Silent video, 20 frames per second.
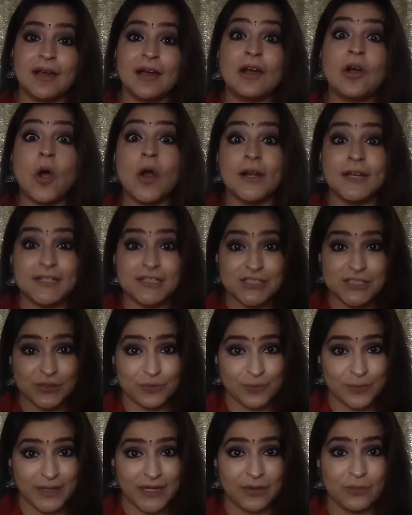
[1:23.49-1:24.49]
according
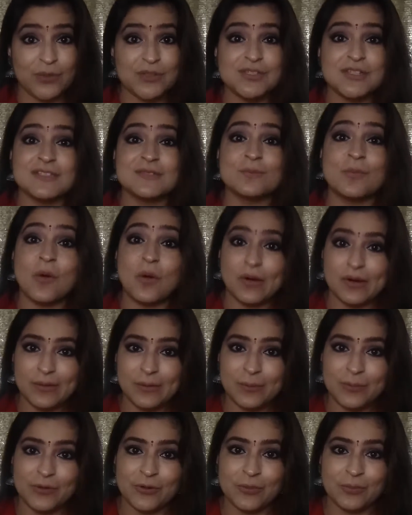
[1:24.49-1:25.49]
to me, which is more
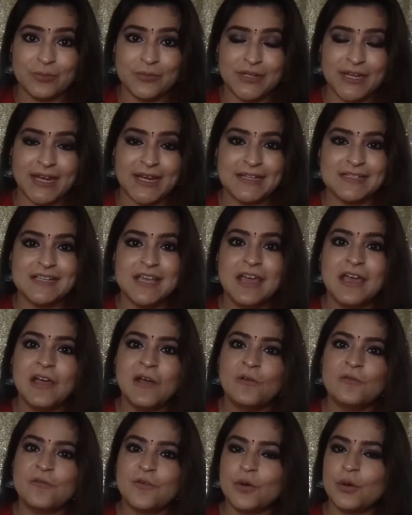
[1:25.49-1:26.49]
appropriate
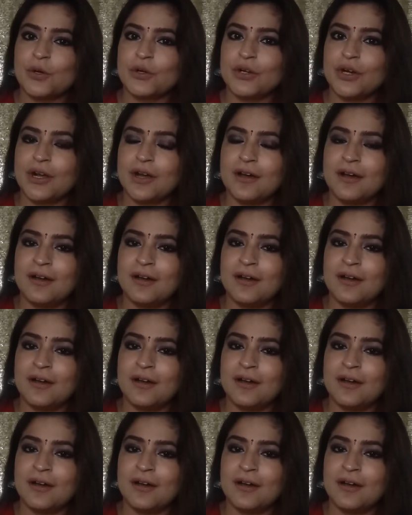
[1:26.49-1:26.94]
for